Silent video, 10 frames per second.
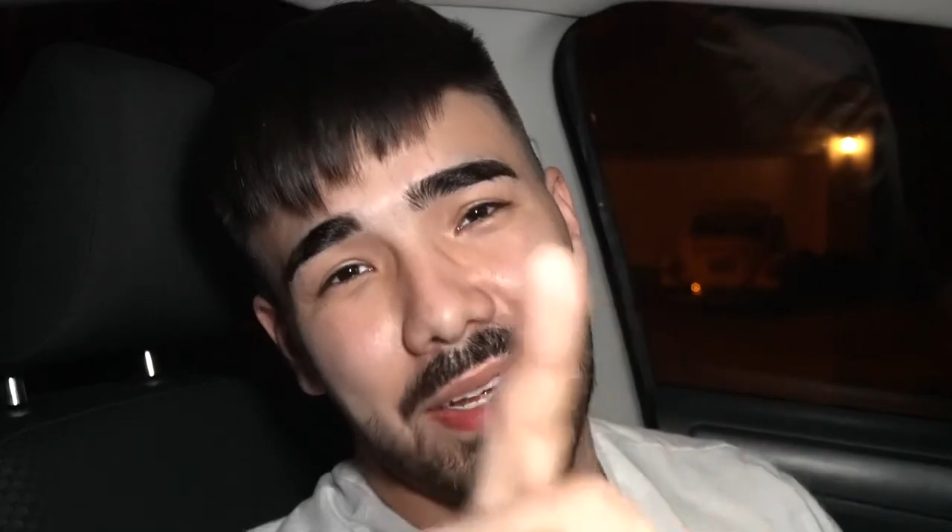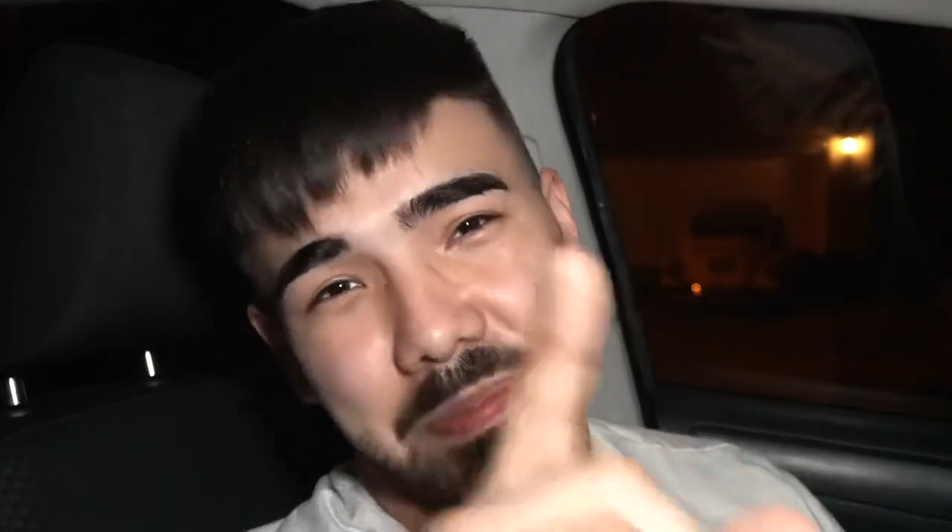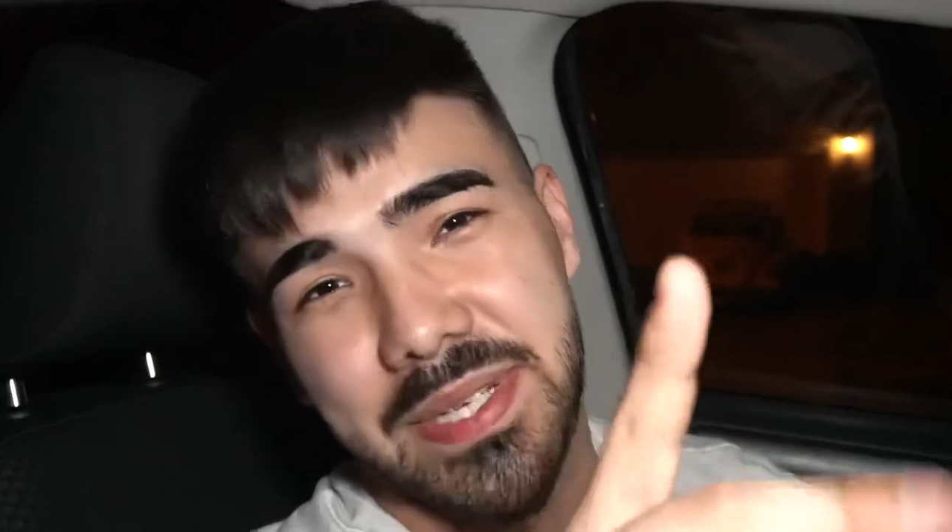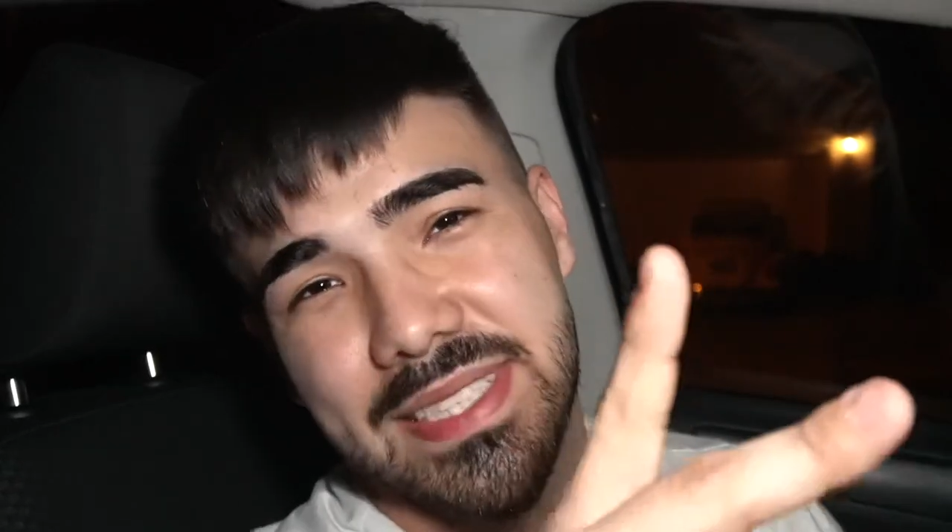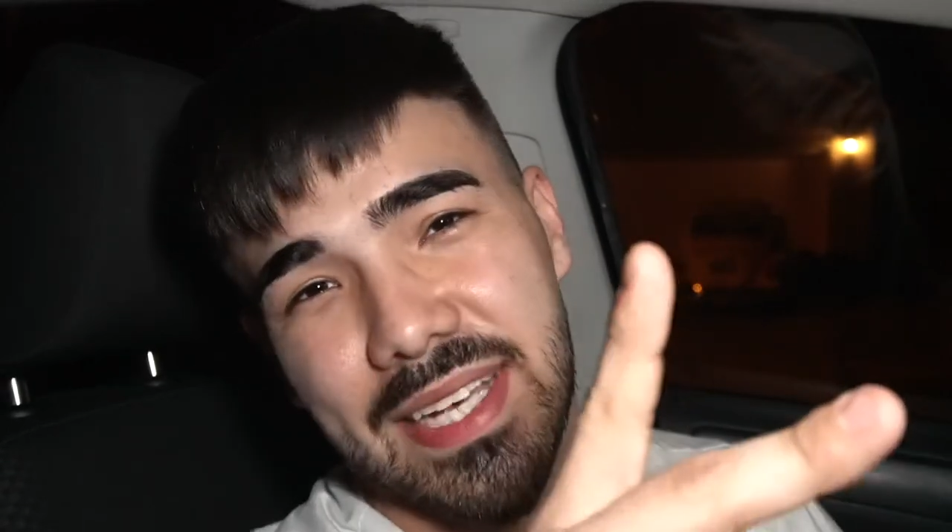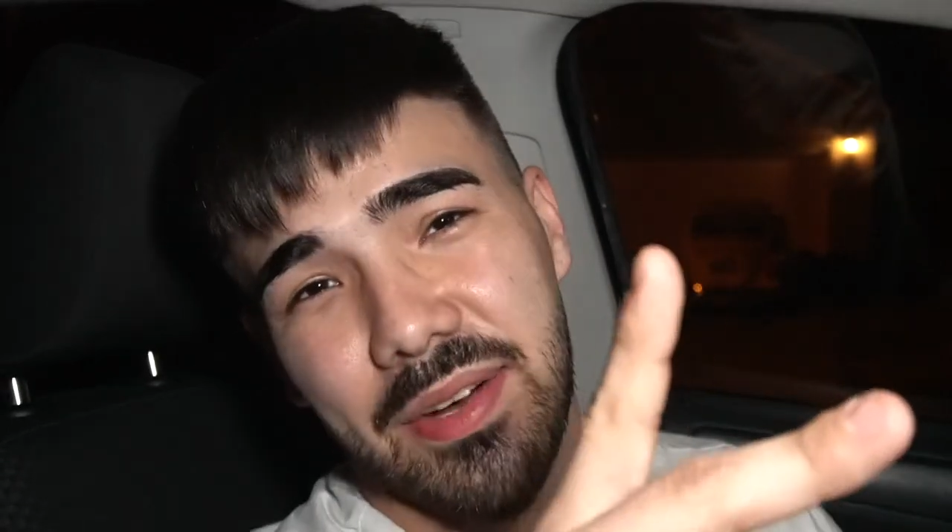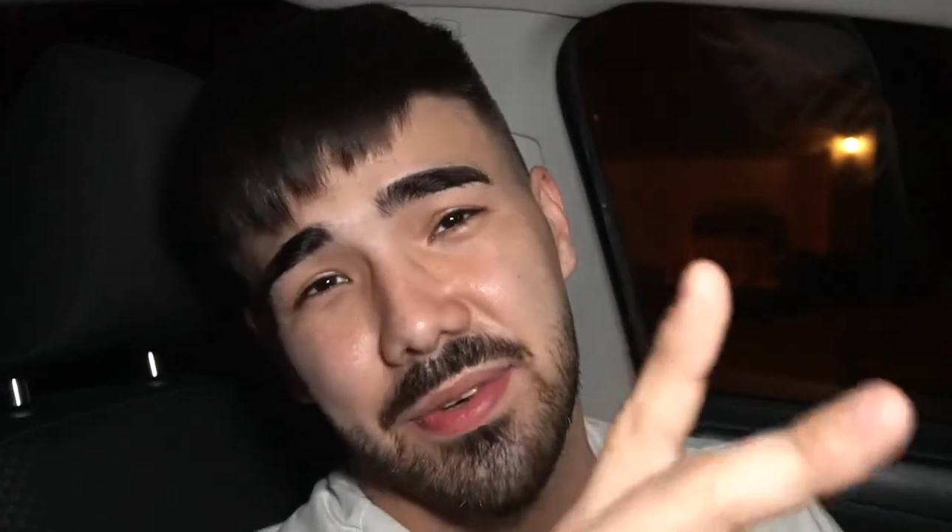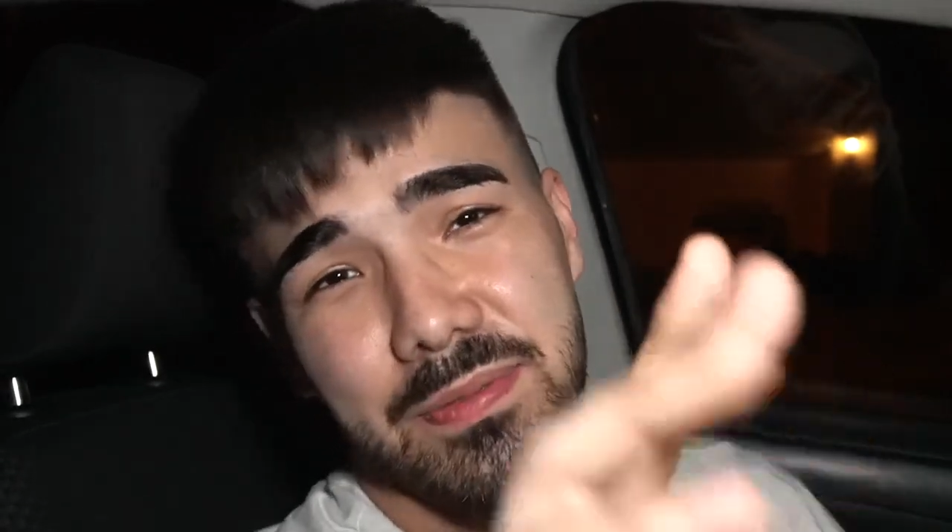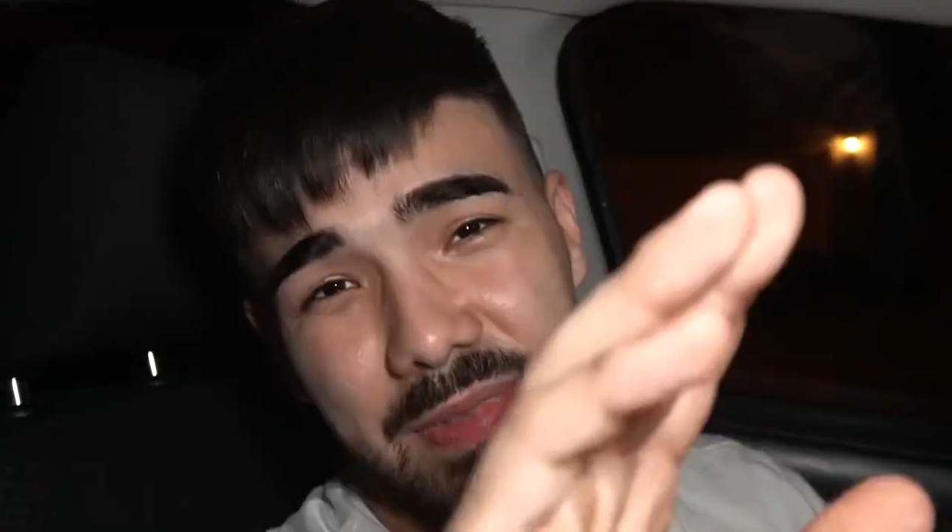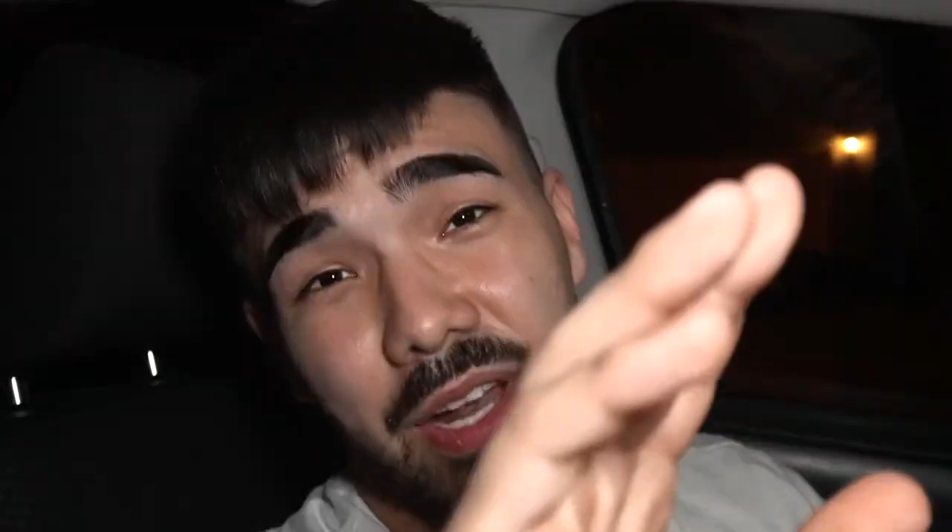Peace out.
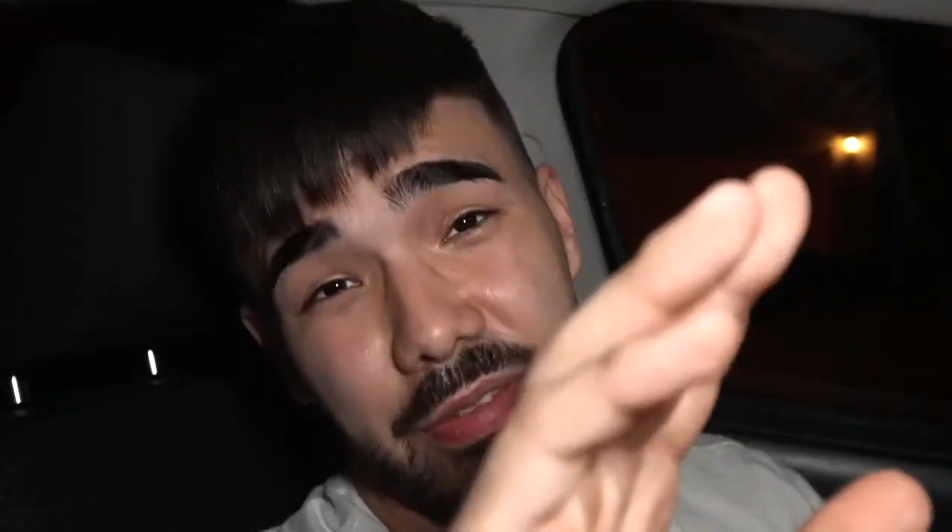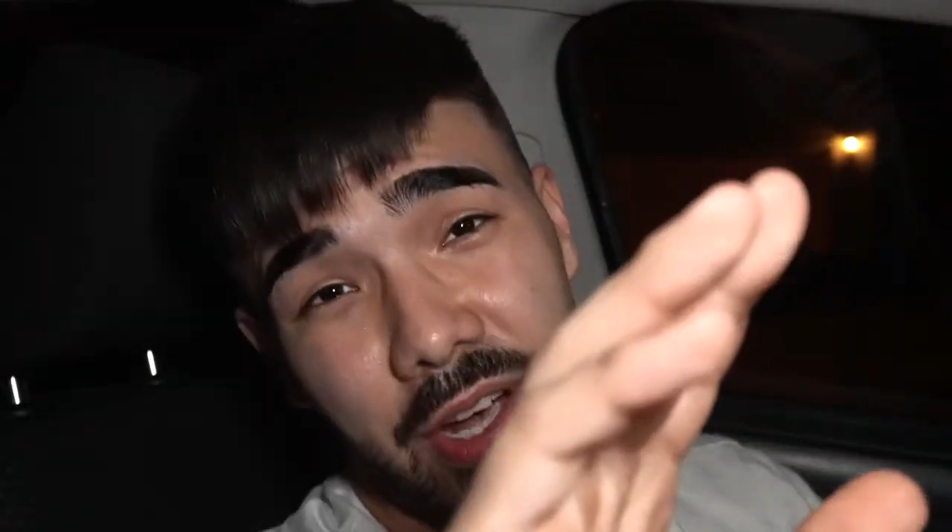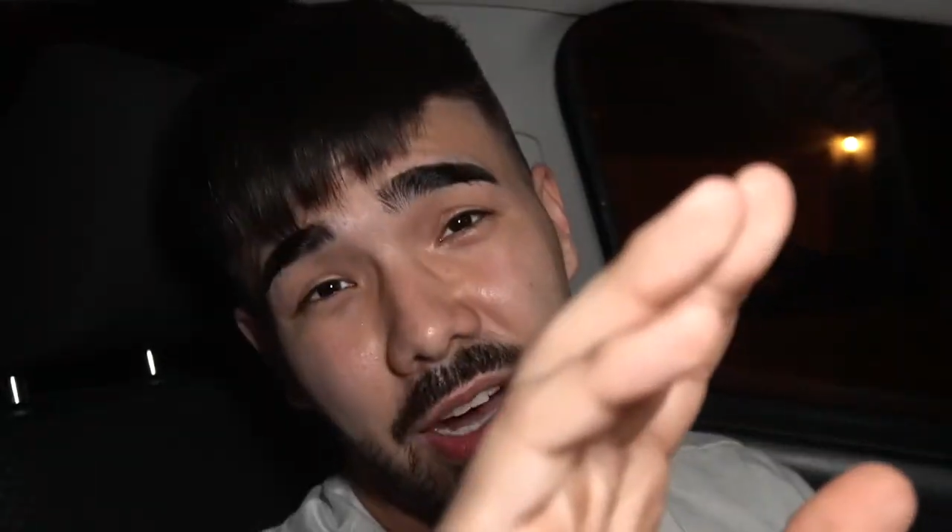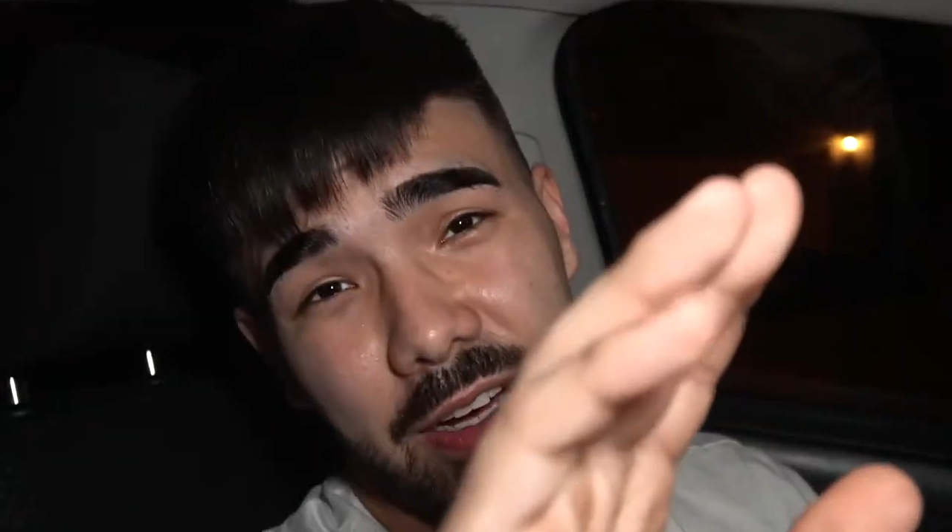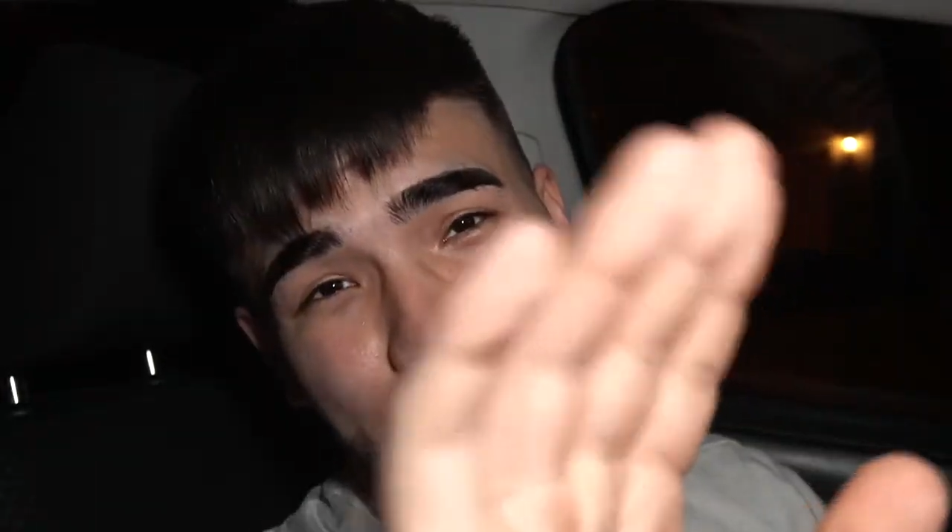Love y'all.